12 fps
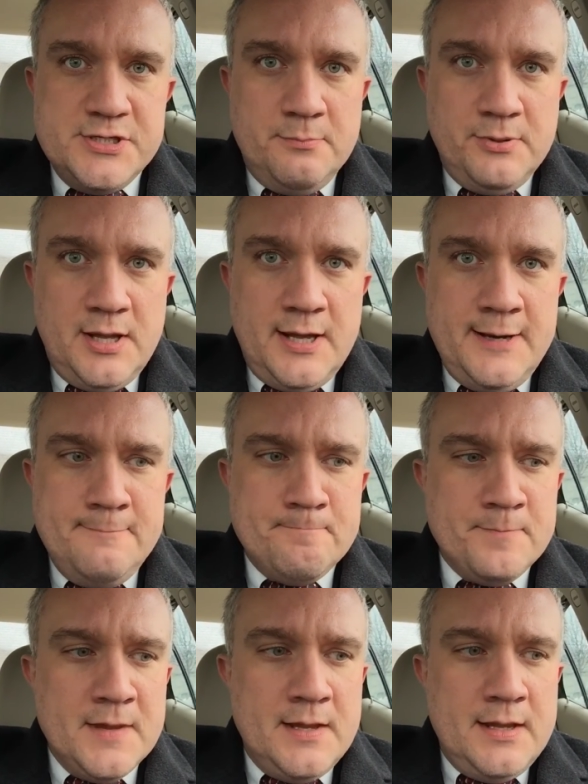in your blood,
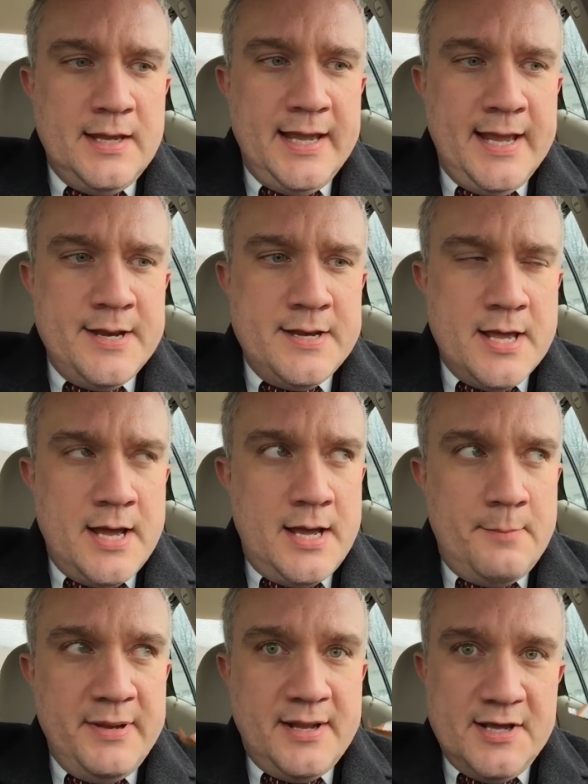
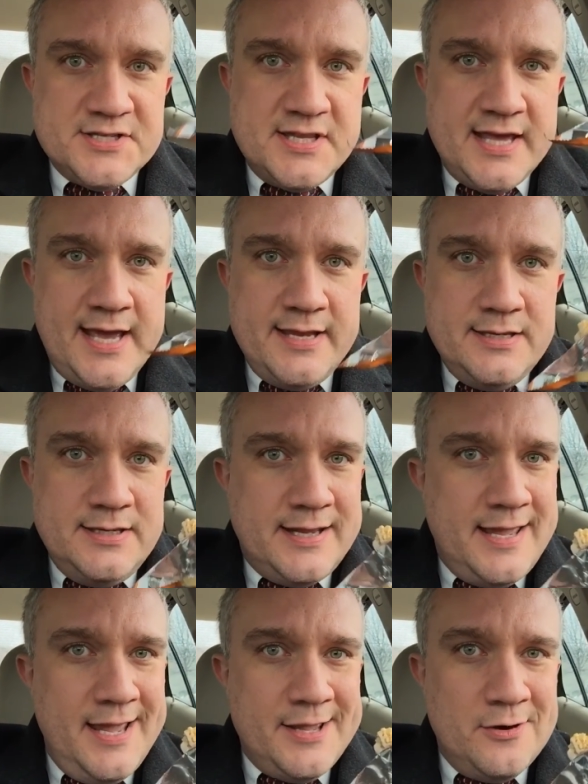and because of that, you
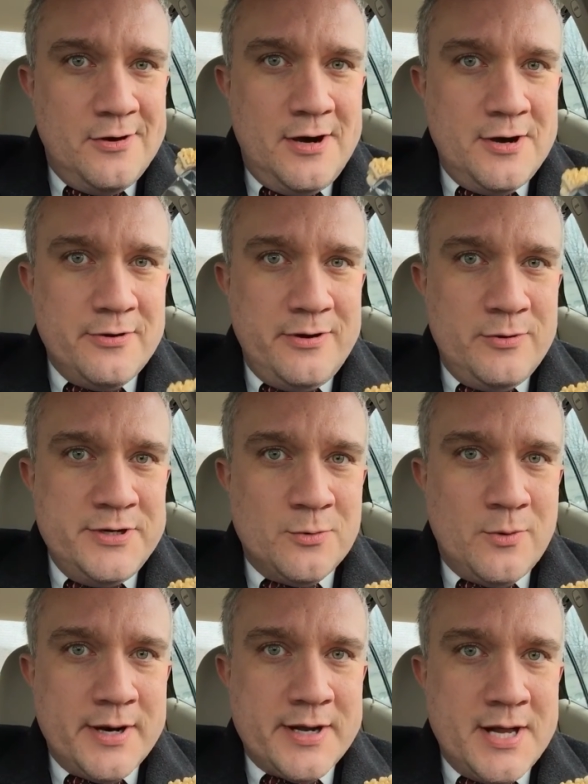can't go hungry when you're
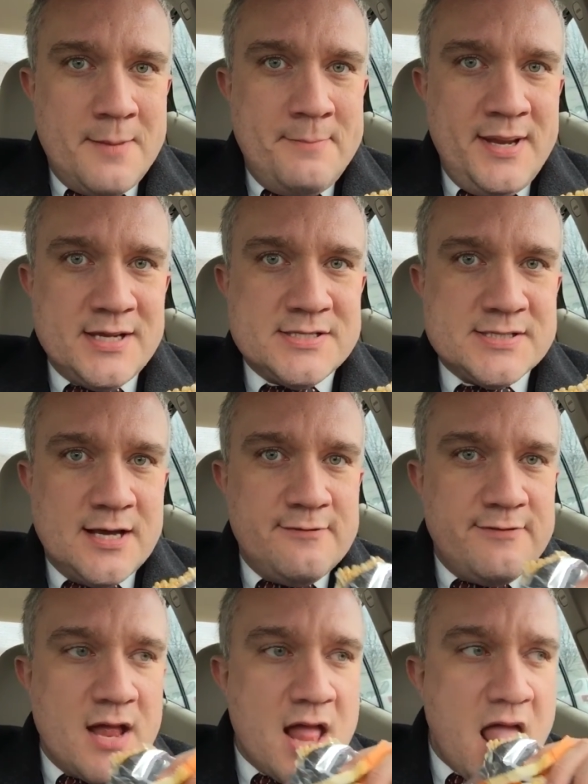working on big stuff.